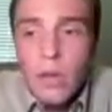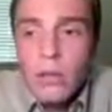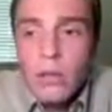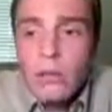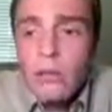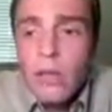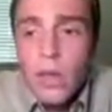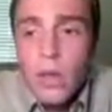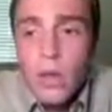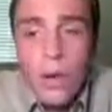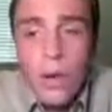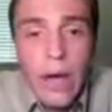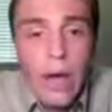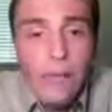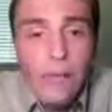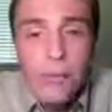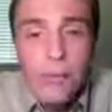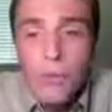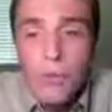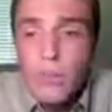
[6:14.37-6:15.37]
So
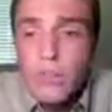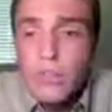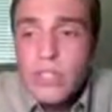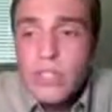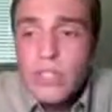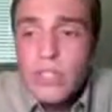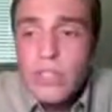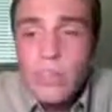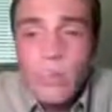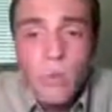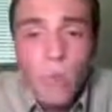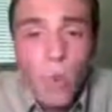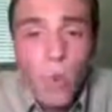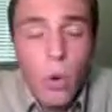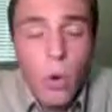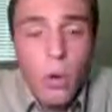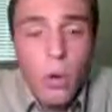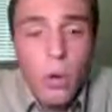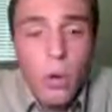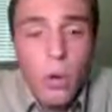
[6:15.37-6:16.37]
after the move
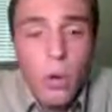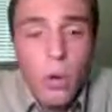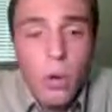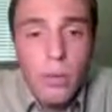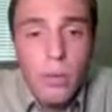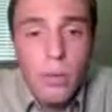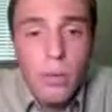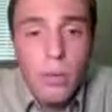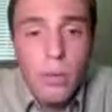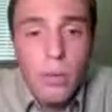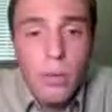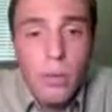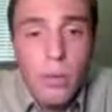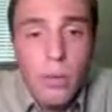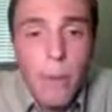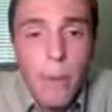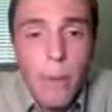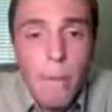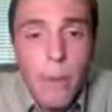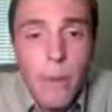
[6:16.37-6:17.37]
d4,
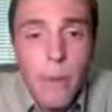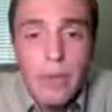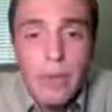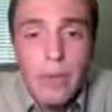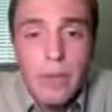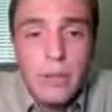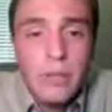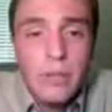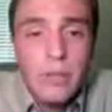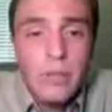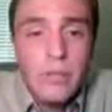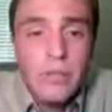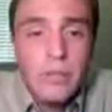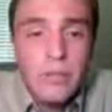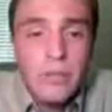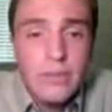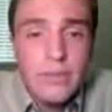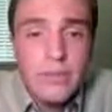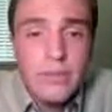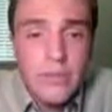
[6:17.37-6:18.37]
I played the move
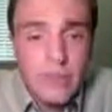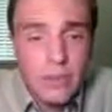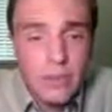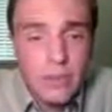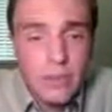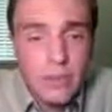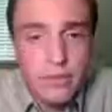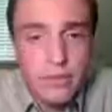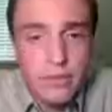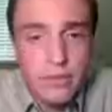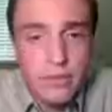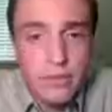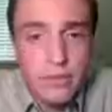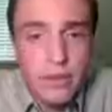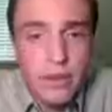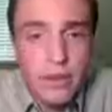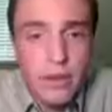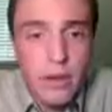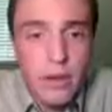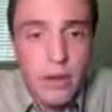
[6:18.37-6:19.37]
c6,
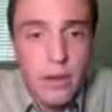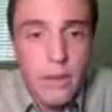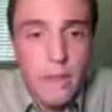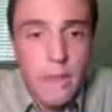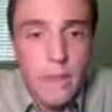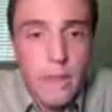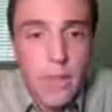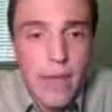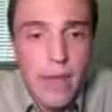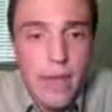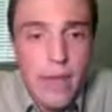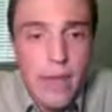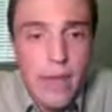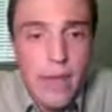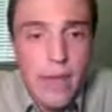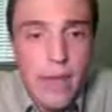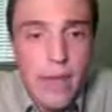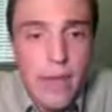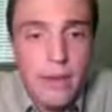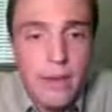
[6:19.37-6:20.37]

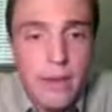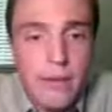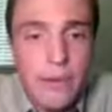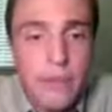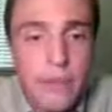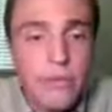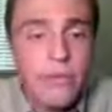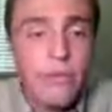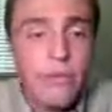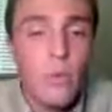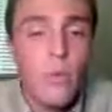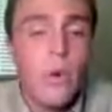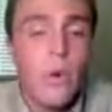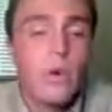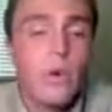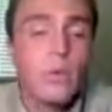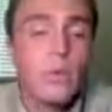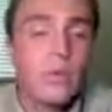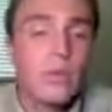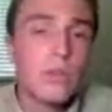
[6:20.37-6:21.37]
and this we're
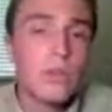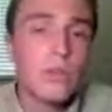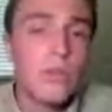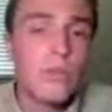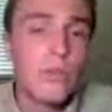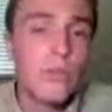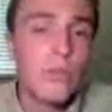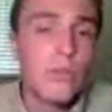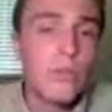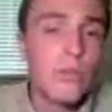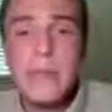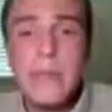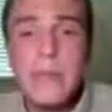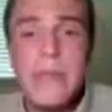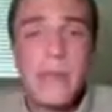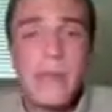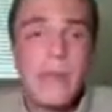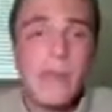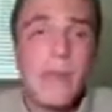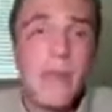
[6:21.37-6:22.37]
going to start to see the
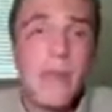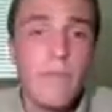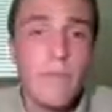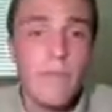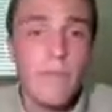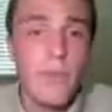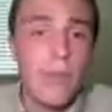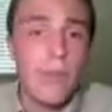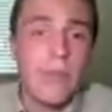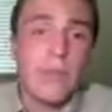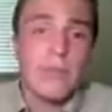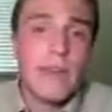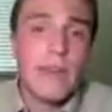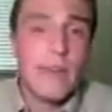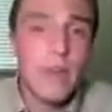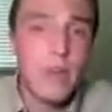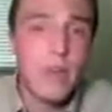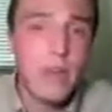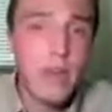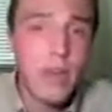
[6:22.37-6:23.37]
beginning of the
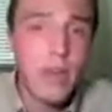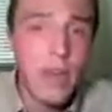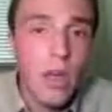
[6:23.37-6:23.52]
breakdown